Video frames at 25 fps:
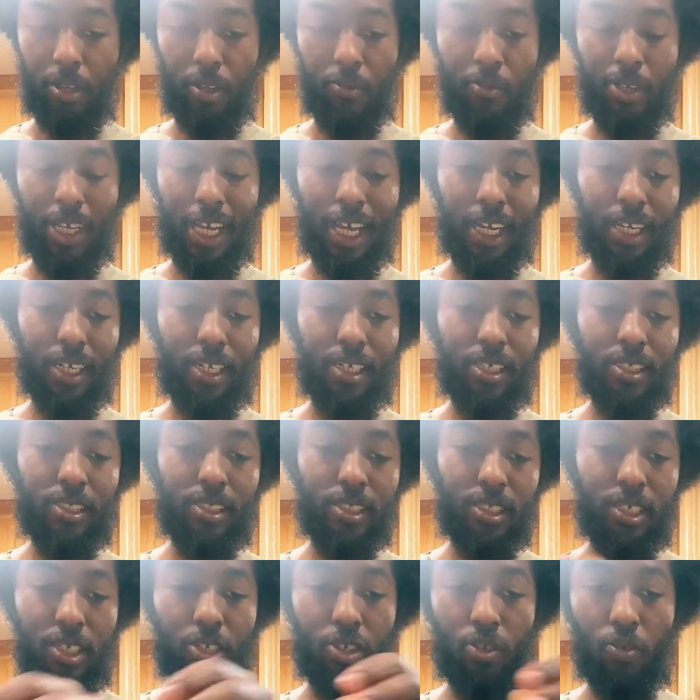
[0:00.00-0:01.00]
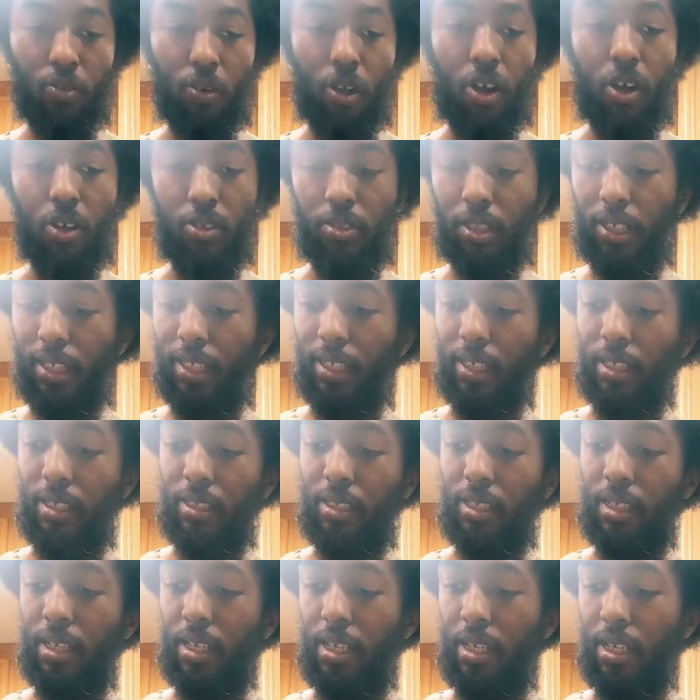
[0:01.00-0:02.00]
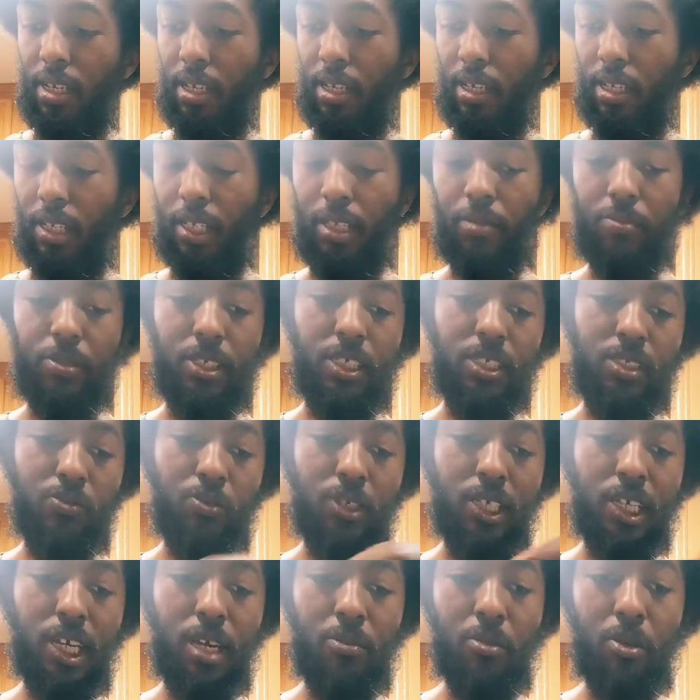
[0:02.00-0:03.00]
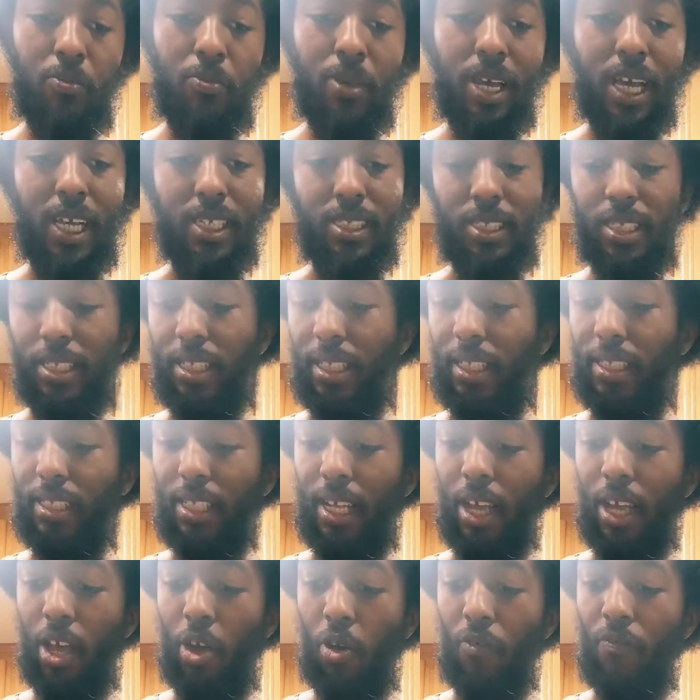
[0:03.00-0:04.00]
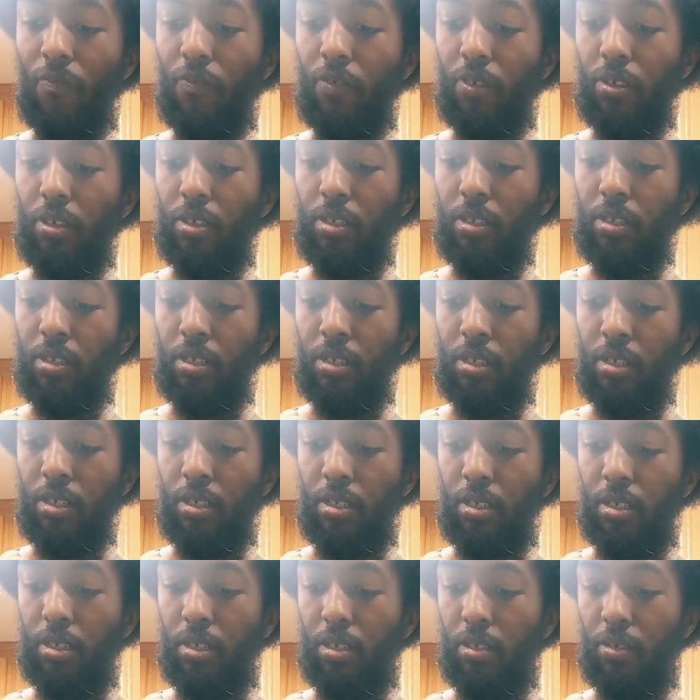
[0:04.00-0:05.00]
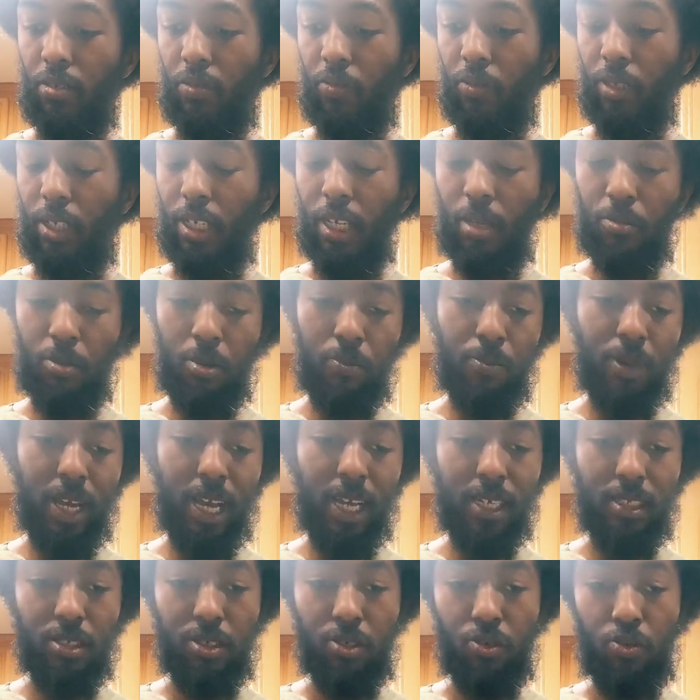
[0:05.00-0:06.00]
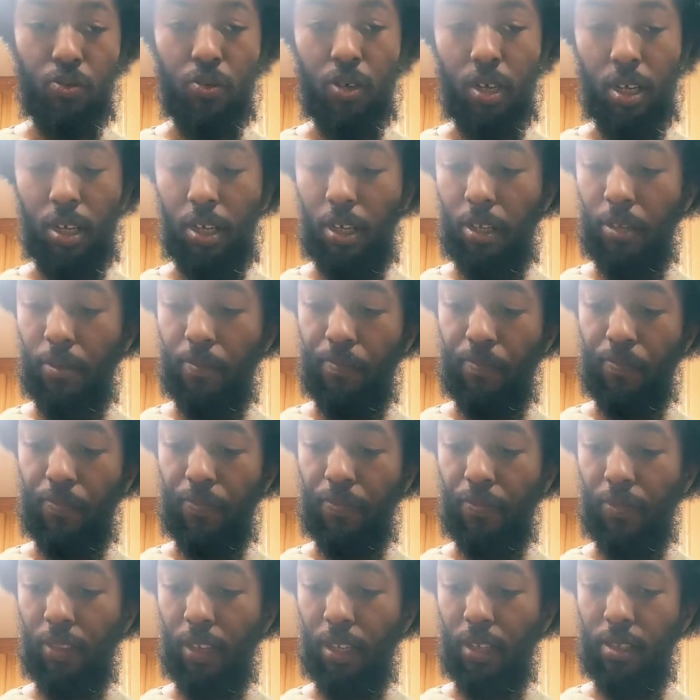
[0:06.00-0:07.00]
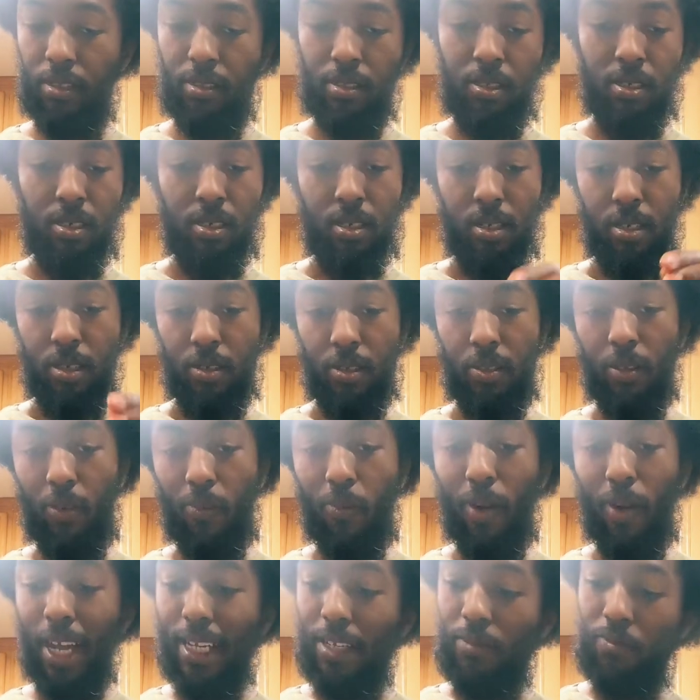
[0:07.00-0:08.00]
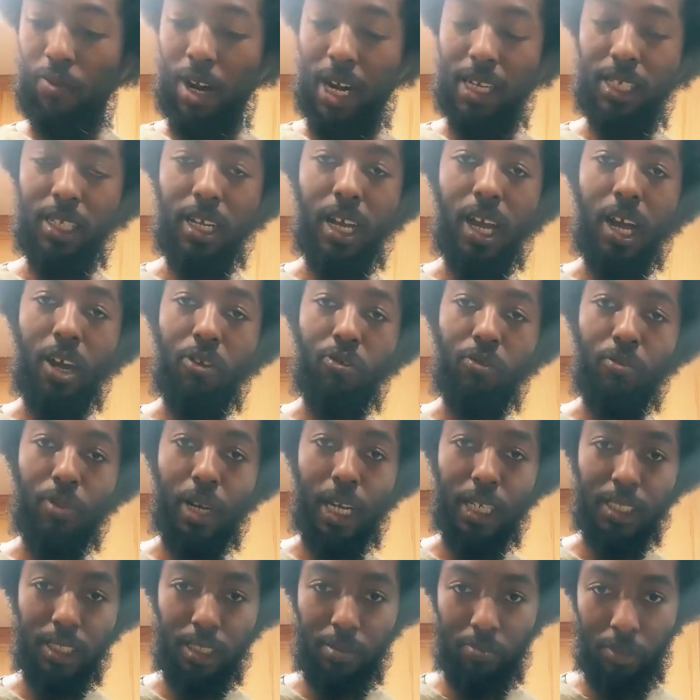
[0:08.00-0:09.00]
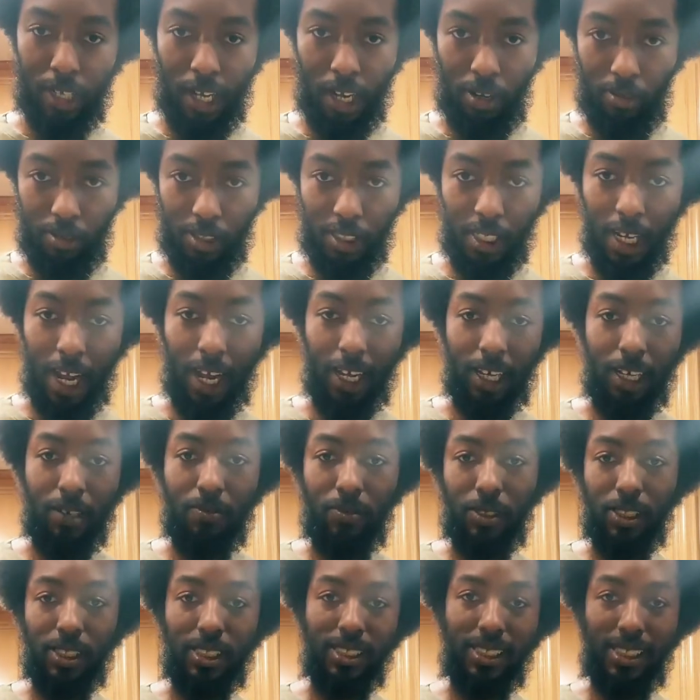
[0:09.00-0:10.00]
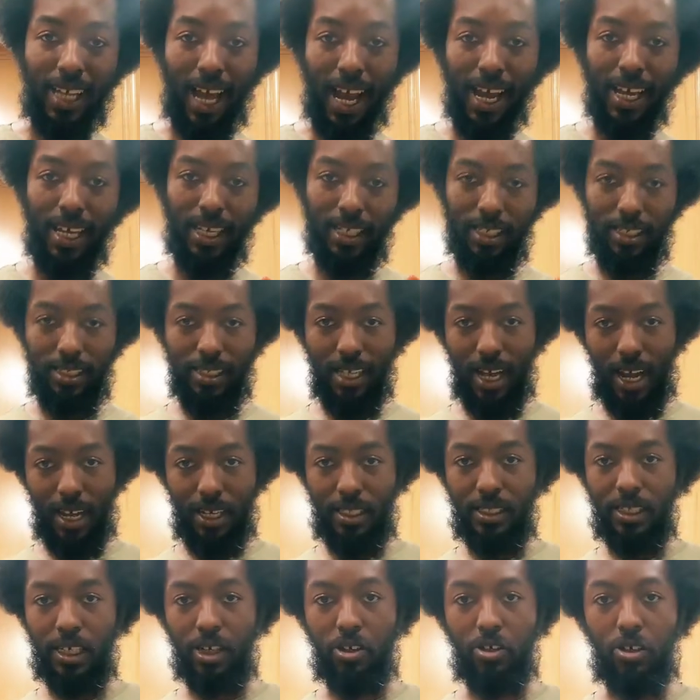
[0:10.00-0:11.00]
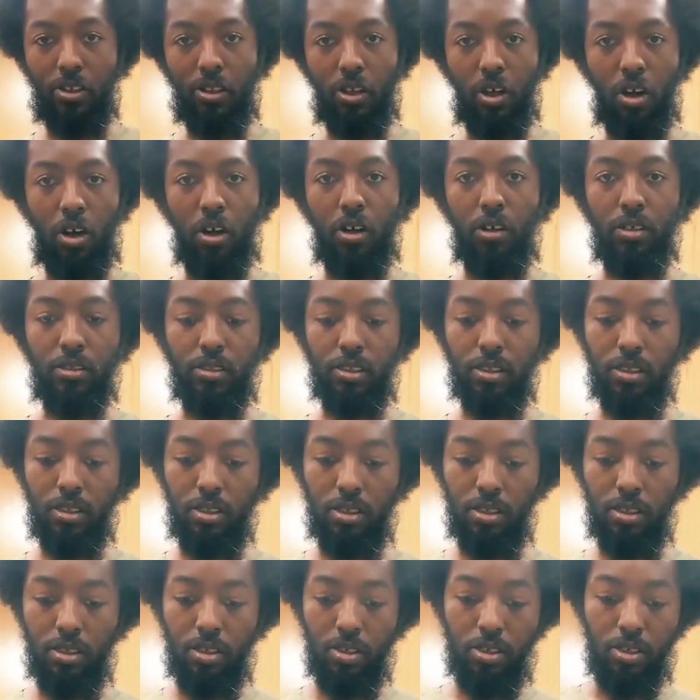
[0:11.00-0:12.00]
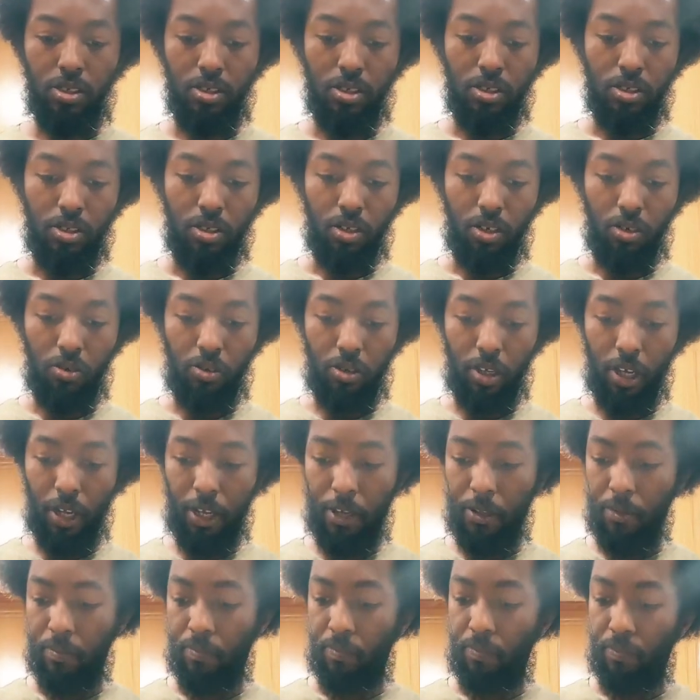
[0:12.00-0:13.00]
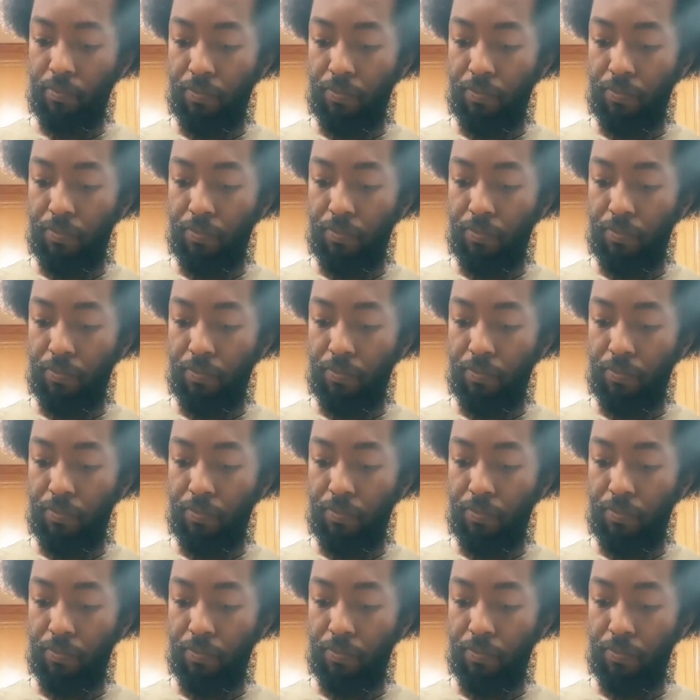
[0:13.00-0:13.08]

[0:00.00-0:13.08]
man, we got an unction to know all things. That means we coming back to this health. We coming back to why did Yahawah Shem Yahawashi give us dietary laws? Okay,